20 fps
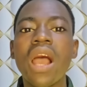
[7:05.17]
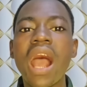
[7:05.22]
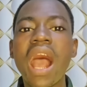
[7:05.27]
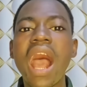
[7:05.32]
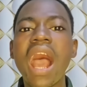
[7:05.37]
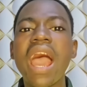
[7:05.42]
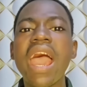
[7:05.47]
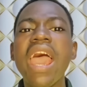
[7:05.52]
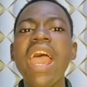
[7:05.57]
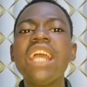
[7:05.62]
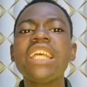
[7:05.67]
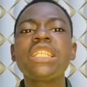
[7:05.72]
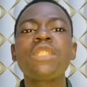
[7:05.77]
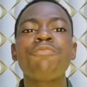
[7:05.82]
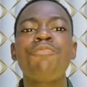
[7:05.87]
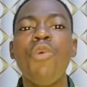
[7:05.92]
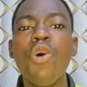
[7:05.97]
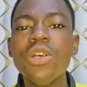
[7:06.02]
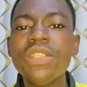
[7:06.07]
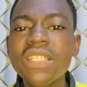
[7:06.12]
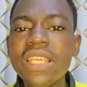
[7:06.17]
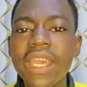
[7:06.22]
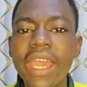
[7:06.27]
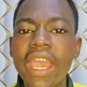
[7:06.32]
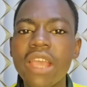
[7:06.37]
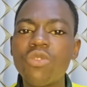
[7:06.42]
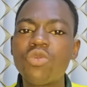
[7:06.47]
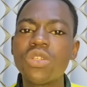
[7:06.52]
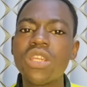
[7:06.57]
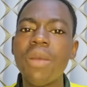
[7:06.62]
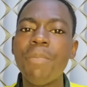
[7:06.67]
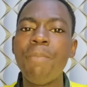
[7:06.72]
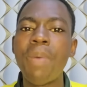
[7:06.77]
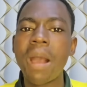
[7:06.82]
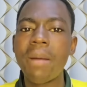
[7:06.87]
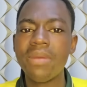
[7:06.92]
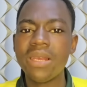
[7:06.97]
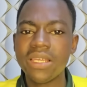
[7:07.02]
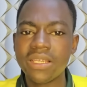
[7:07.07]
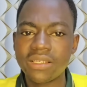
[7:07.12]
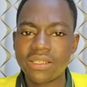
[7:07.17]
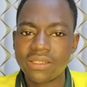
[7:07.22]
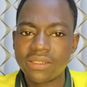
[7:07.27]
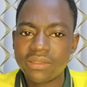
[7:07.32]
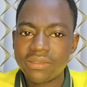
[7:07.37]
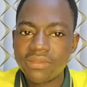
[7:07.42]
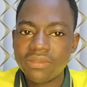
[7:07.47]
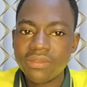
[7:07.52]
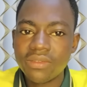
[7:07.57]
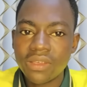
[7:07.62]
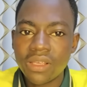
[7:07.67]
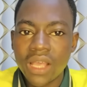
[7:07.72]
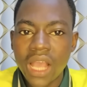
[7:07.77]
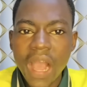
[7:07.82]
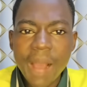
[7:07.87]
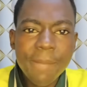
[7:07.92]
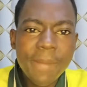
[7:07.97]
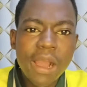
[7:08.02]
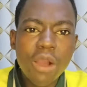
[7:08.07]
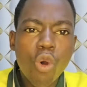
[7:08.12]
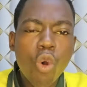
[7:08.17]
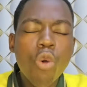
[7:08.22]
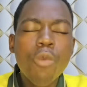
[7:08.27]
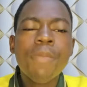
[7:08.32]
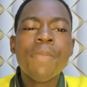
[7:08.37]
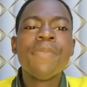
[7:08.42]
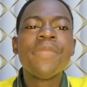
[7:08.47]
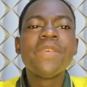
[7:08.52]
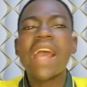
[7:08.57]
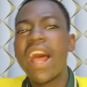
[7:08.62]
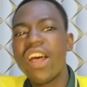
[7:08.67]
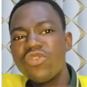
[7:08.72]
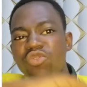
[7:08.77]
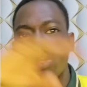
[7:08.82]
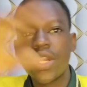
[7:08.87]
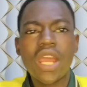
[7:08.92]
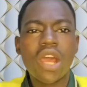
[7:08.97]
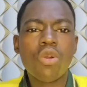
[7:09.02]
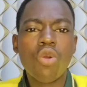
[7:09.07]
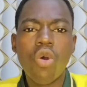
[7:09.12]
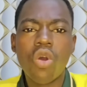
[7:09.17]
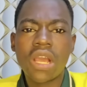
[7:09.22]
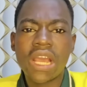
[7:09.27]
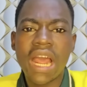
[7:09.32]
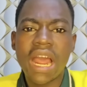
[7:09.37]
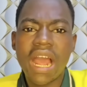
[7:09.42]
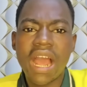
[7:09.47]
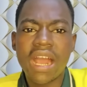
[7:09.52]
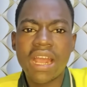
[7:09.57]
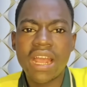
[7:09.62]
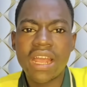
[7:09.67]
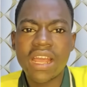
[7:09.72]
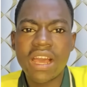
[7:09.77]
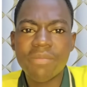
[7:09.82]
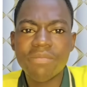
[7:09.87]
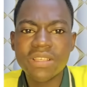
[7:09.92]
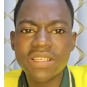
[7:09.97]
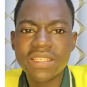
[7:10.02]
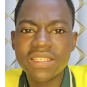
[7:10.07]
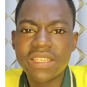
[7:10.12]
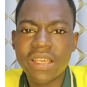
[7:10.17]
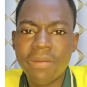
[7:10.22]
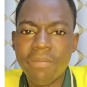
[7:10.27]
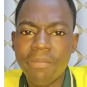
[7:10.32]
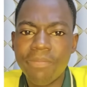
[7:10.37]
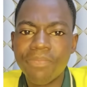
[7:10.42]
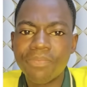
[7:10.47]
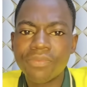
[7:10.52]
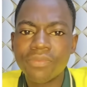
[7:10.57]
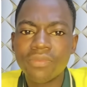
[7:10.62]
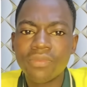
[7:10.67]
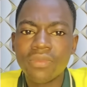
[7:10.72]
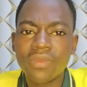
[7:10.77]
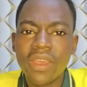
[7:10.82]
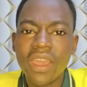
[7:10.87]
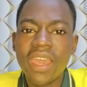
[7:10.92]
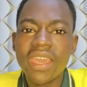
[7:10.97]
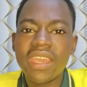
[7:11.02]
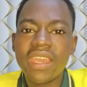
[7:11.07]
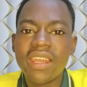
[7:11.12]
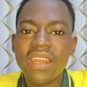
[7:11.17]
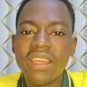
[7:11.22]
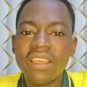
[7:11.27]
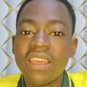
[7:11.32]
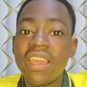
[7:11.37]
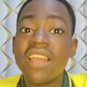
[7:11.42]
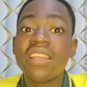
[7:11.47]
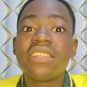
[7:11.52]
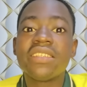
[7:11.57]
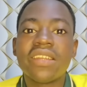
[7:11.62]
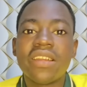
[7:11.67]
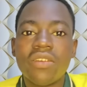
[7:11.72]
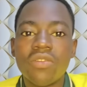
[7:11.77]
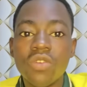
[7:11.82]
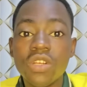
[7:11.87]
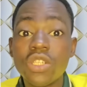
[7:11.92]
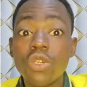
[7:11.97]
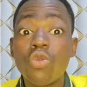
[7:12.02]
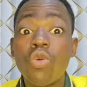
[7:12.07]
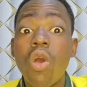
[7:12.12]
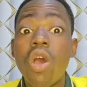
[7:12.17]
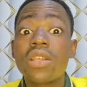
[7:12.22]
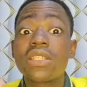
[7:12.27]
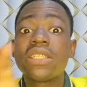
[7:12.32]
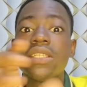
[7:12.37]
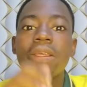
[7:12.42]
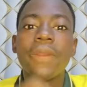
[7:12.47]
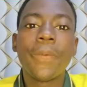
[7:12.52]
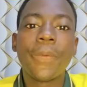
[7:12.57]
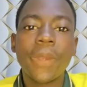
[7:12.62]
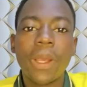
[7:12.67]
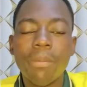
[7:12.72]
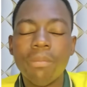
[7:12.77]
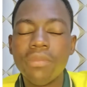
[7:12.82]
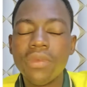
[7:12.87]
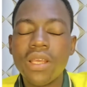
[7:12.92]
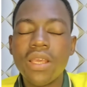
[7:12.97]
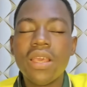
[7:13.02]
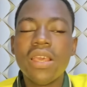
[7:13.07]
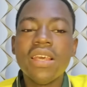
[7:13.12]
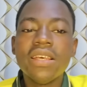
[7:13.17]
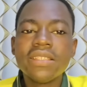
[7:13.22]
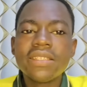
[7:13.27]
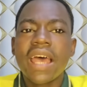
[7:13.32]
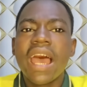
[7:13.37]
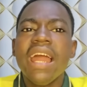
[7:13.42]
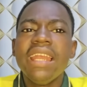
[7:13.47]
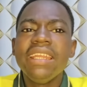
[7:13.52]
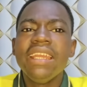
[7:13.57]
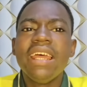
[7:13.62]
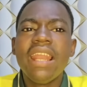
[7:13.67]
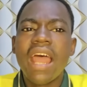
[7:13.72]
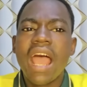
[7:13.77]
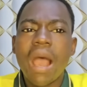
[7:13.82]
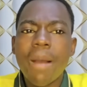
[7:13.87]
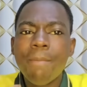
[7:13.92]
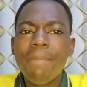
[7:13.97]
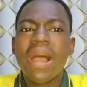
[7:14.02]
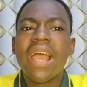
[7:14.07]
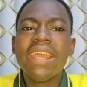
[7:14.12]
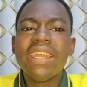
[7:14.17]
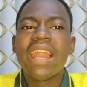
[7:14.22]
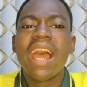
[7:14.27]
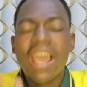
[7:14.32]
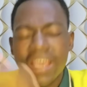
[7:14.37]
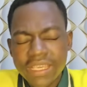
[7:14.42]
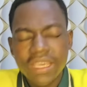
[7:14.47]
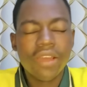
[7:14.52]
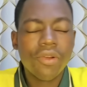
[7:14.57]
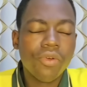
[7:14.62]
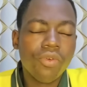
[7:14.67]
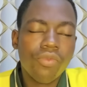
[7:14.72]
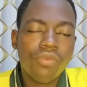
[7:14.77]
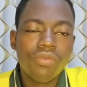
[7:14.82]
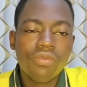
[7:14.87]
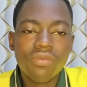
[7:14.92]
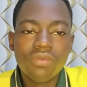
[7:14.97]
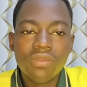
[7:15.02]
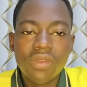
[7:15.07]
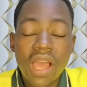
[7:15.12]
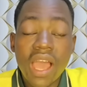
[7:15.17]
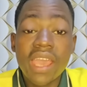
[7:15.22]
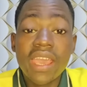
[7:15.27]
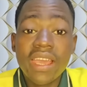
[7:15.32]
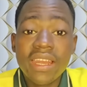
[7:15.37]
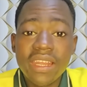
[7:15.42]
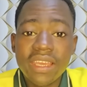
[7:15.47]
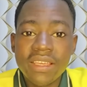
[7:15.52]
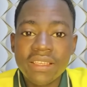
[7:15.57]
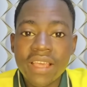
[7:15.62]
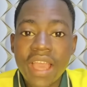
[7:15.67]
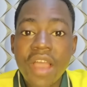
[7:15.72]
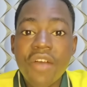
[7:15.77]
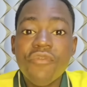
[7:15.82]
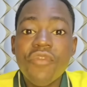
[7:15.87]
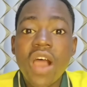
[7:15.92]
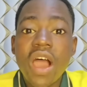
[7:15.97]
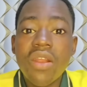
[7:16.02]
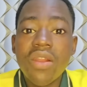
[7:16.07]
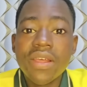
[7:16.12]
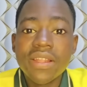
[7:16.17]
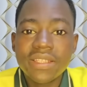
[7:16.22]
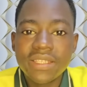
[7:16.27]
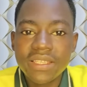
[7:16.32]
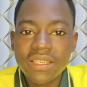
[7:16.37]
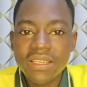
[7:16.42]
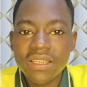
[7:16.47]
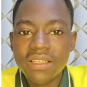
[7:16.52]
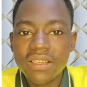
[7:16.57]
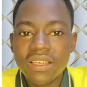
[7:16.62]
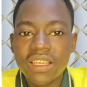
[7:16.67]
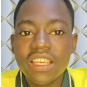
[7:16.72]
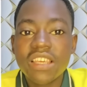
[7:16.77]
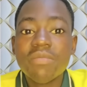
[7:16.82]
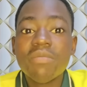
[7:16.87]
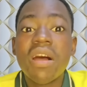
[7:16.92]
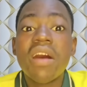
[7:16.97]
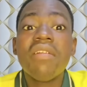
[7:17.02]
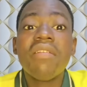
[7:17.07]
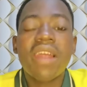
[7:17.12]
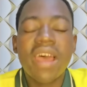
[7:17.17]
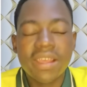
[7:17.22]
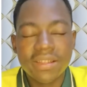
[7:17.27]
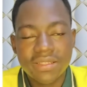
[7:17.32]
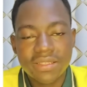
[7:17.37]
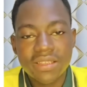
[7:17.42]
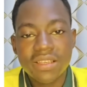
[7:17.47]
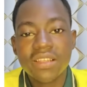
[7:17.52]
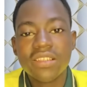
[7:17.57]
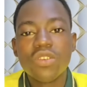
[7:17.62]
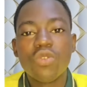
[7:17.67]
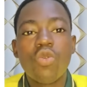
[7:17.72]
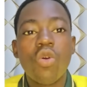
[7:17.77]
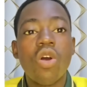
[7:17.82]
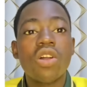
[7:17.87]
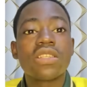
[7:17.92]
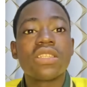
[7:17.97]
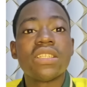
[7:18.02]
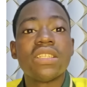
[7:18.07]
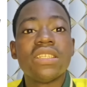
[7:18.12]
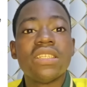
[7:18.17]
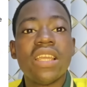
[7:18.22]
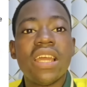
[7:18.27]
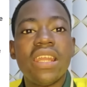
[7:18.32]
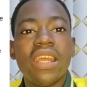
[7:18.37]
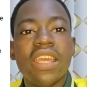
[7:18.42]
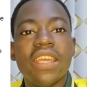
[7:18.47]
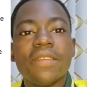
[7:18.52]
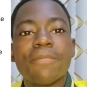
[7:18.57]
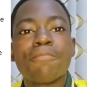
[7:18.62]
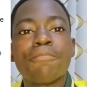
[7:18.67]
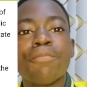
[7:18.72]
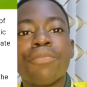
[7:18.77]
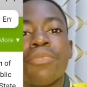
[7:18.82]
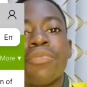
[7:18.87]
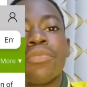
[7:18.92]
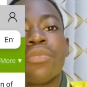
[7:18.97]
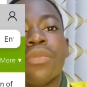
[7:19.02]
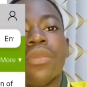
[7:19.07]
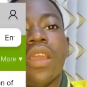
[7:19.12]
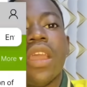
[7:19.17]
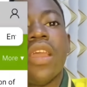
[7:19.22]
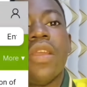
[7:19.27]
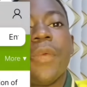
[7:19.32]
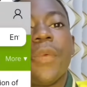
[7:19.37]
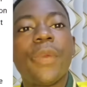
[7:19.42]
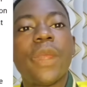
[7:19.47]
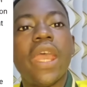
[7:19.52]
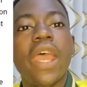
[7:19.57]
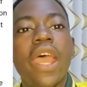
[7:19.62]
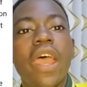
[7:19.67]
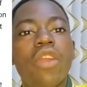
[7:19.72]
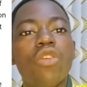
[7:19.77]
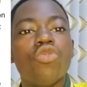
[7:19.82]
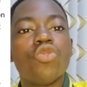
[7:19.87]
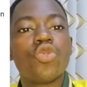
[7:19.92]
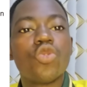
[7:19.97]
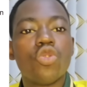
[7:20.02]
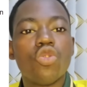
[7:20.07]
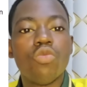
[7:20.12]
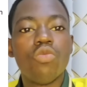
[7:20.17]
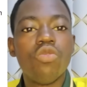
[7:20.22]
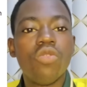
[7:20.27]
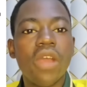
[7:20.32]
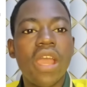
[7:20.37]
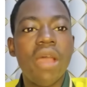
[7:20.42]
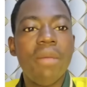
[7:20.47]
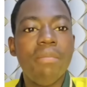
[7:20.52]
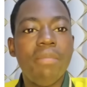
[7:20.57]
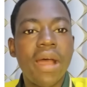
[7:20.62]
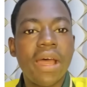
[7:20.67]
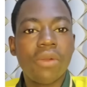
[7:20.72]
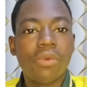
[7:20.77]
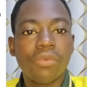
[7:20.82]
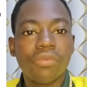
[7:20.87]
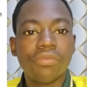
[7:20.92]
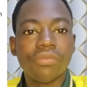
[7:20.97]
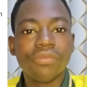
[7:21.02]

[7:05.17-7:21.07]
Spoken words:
I expose her to the public. Ama obia sorry no kan akakabinsam den kire no. Nti court ni hwem. Saa de na aban na ye no. Ayeden evaluate ni human rights. Nti court ni nya den. Enhwe enusu no mu emma no.